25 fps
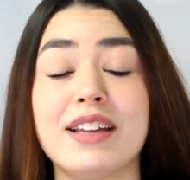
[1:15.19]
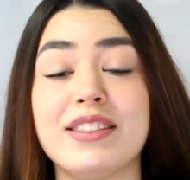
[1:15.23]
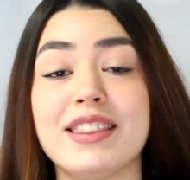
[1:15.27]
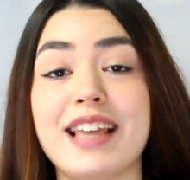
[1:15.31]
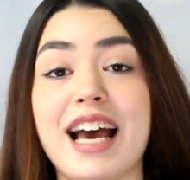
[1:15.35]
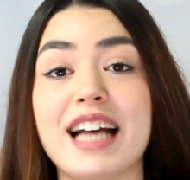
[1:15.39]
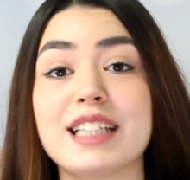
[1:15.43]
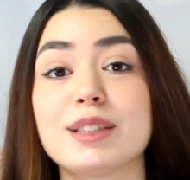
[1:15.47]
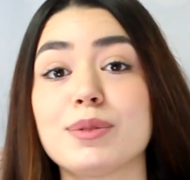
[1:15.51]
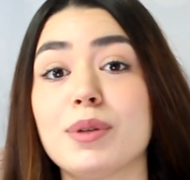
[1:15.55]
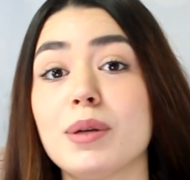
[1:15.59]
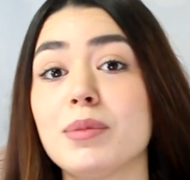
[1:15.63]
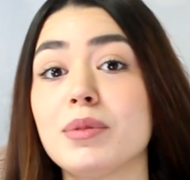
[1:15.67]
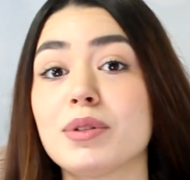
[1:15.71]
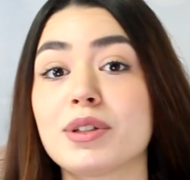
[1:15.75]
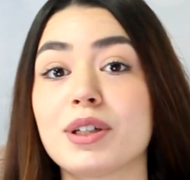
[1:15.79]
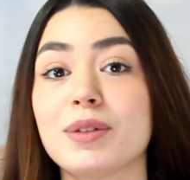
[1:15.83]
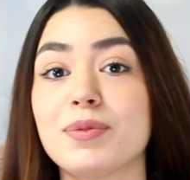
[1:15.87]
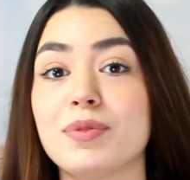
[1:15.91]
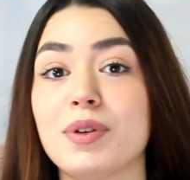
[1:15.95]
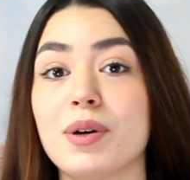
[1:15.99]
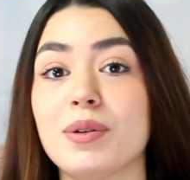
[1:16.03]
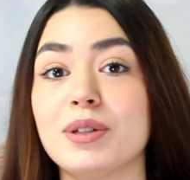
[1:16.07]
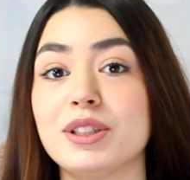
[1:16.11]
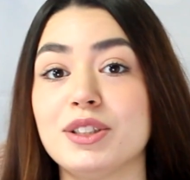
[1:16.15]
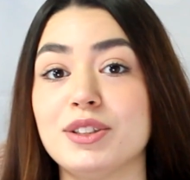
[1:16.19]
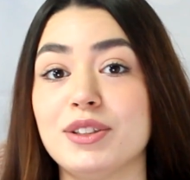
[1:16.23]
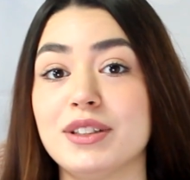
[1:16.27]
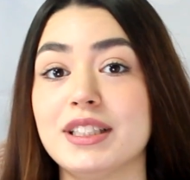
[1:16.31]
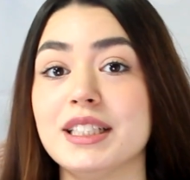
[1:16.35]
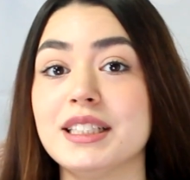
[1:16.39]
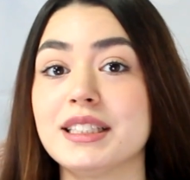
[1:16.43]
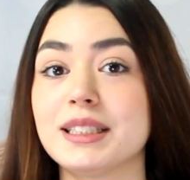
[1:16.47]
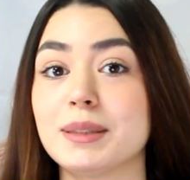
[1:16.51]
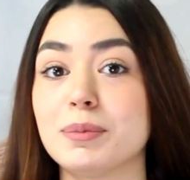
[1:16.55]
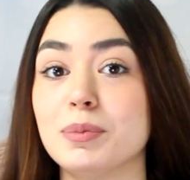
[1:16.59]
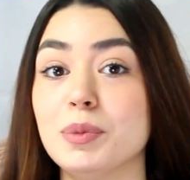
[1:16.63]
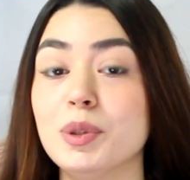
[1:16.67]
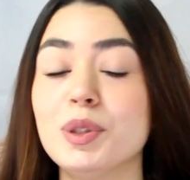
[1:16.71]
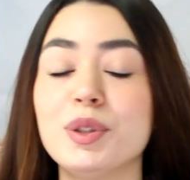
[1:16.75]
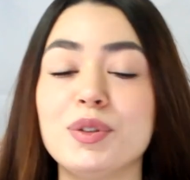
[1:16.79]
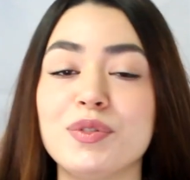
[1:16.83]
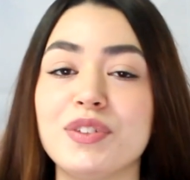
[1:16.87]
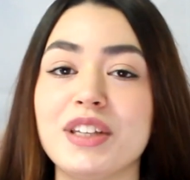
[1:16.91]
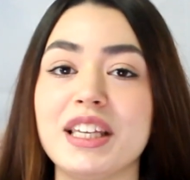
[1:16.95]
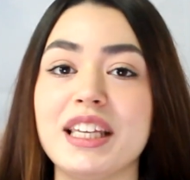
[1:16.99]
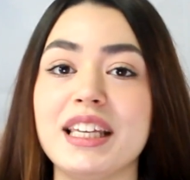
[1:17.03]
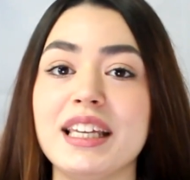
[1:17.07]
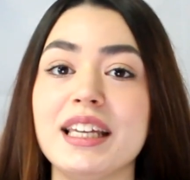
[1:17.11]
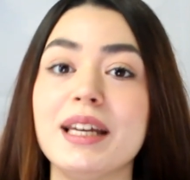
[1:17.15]
And that's why I'm looking forward to this
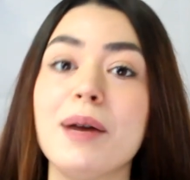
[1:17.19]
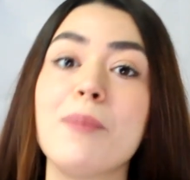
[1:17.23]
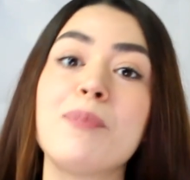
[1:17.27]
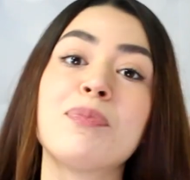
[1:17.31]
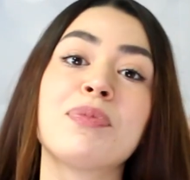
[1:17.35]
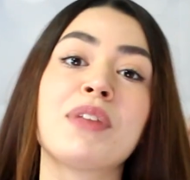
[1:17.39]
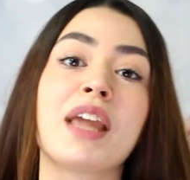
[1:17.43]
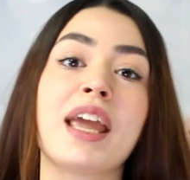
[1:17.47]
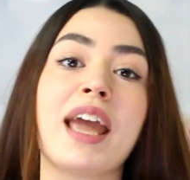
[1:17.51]
movie.